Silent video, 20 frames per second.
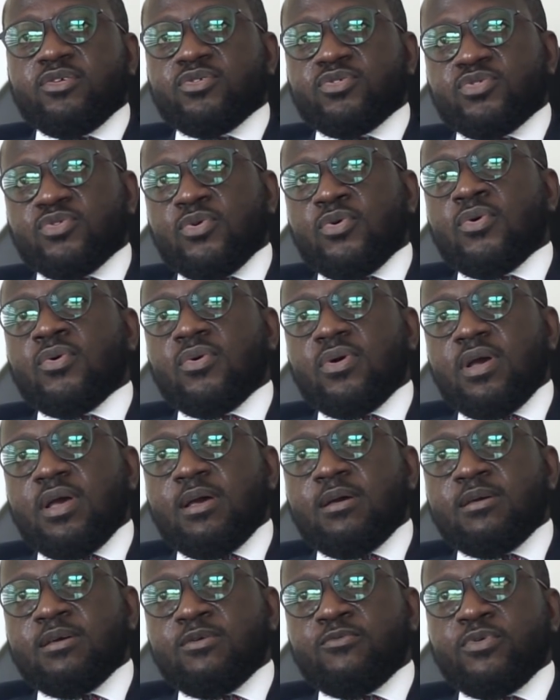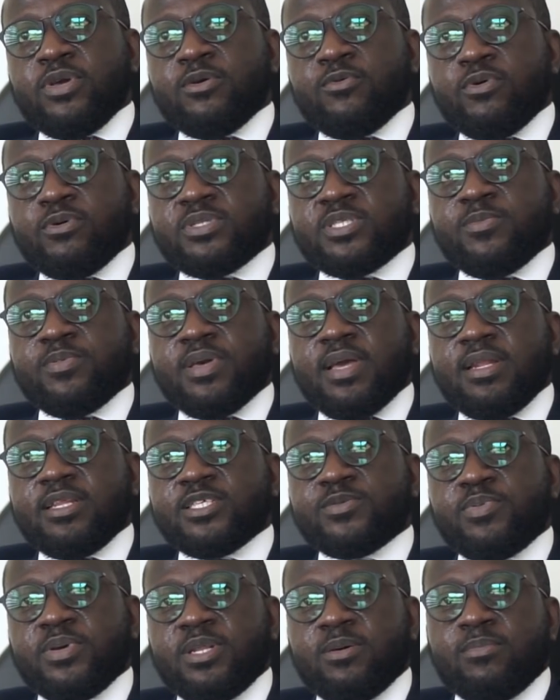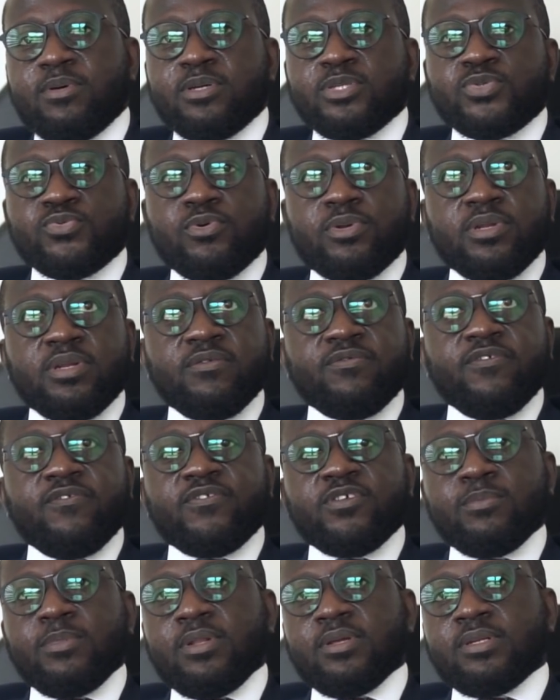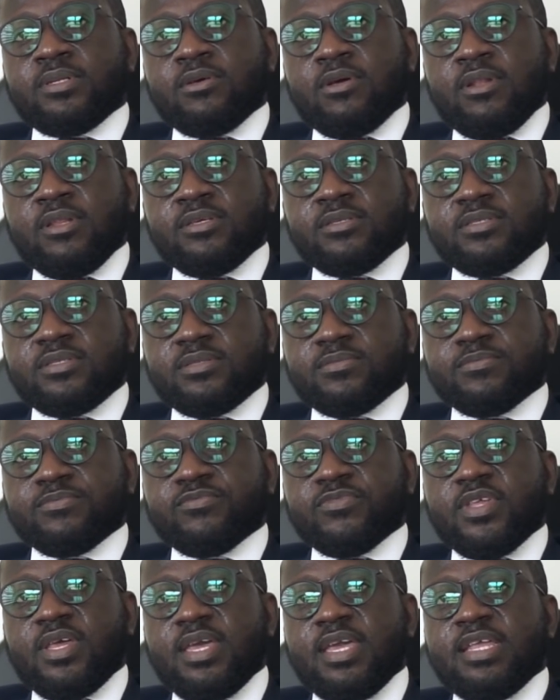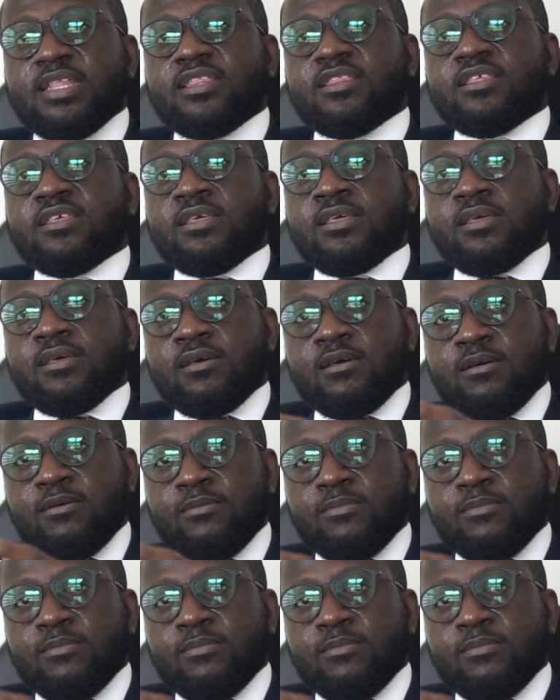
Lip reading: So we will typically spend about $250 million in the